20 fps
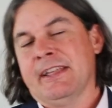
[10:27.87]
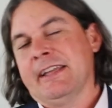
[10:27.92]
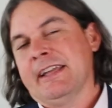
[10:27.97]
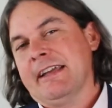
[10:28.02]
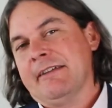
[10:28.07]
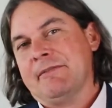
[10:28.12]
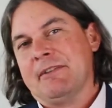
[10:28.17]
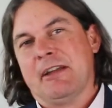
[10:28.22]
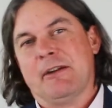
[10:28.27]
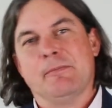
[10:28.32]

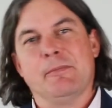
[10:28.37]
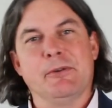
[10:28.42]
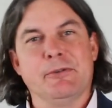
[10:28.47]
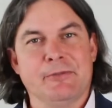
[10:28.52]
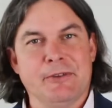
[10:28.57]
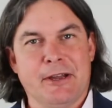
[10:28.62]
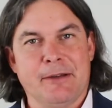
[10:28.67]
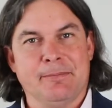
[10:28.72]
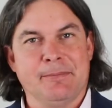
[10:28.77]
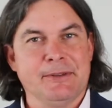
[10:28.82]
have now
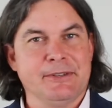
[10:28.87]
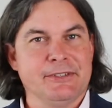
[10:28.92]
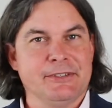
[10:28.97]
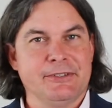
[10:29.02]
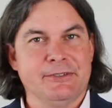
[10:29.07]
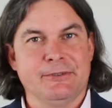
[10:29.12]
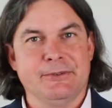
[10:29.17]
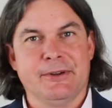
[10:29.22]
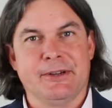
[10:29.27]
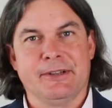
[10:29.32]
moved up
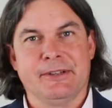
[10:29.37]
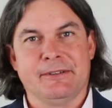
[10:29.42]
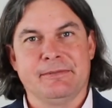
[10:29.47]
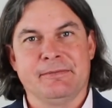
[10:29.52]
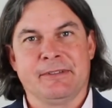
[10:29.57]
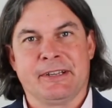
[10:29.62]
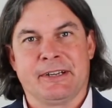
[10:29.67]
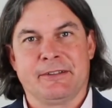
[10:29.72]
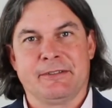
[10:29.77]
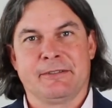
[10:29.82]
into a
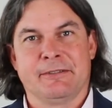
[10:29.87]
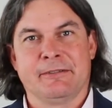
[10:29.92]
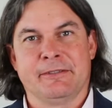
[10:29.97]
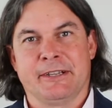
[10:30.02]
like a